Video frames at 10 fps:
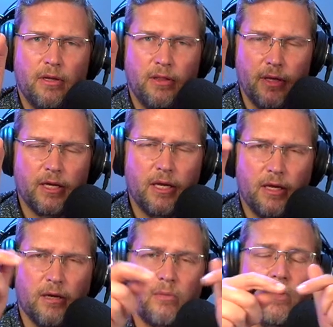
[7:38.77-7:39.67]
the
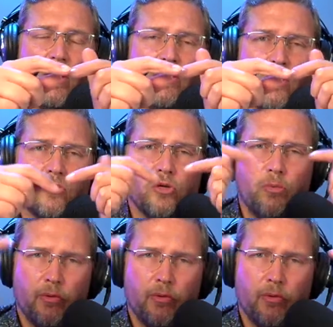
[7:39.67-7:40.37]
kingdom, you had those who